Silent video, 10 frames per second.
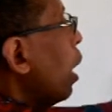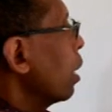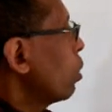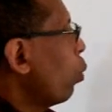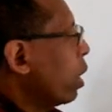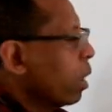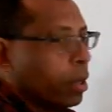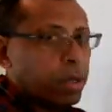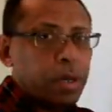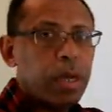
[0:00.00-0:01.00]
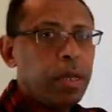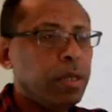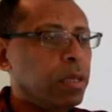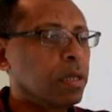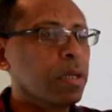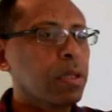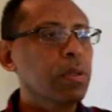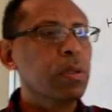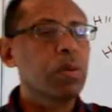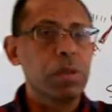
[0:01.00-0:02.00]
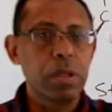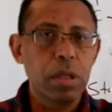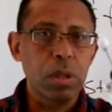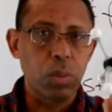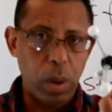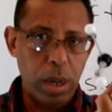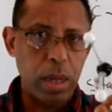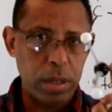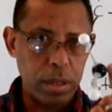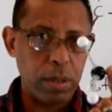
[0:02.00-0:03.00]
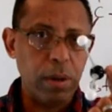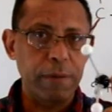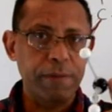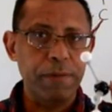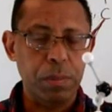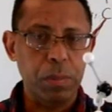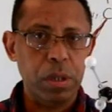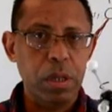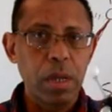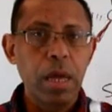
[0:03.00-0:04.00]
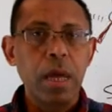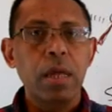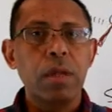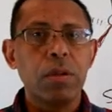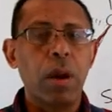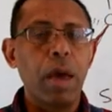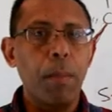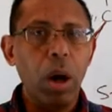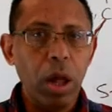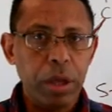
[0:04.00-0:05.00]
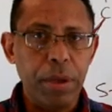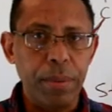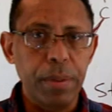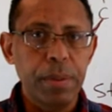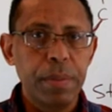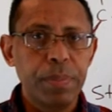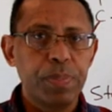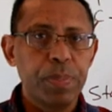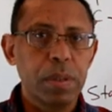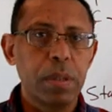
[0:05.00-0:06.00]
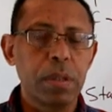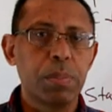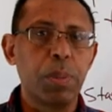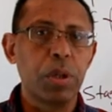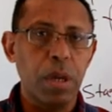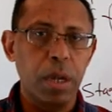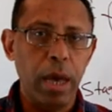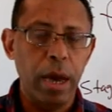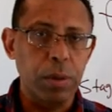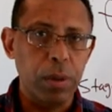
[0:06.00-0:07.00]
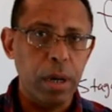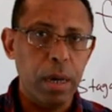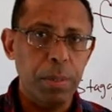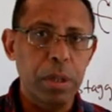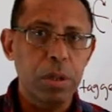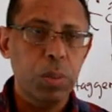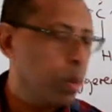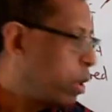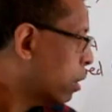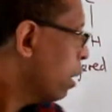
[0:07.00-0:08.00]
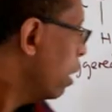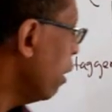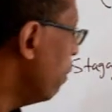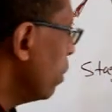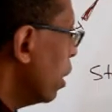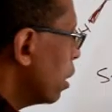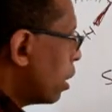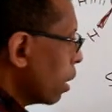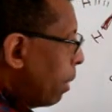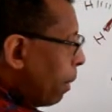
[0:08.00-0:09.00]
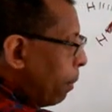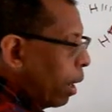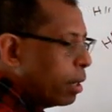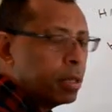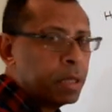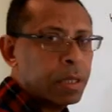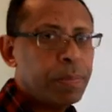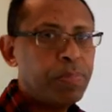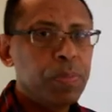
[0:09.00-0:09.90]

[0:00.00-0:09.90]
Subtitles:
at 180 degrees. So this is one other conformer. So a molecule especially hydrocarbons, with sigma bonds.